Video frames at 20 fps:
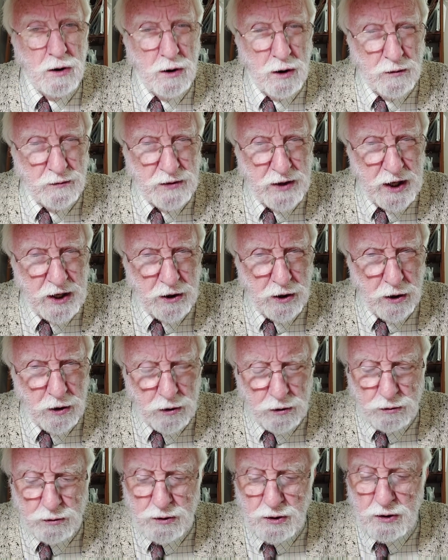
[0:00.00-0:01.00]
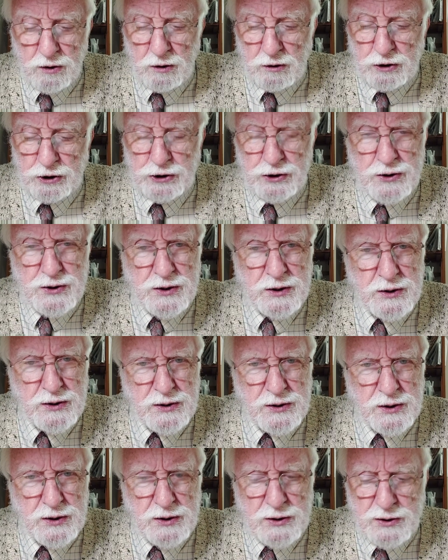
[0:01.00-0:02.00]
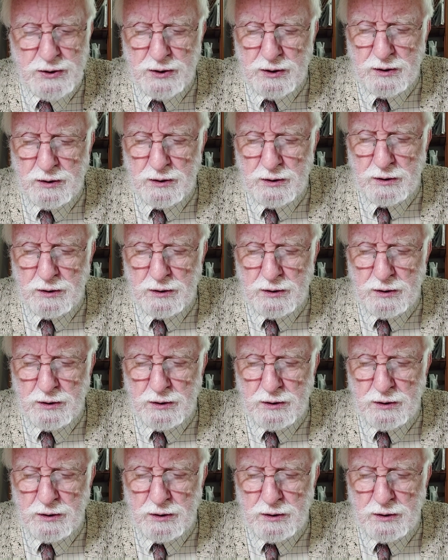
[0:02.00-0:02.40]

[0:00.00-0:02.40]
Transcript: of their own consciousnesses?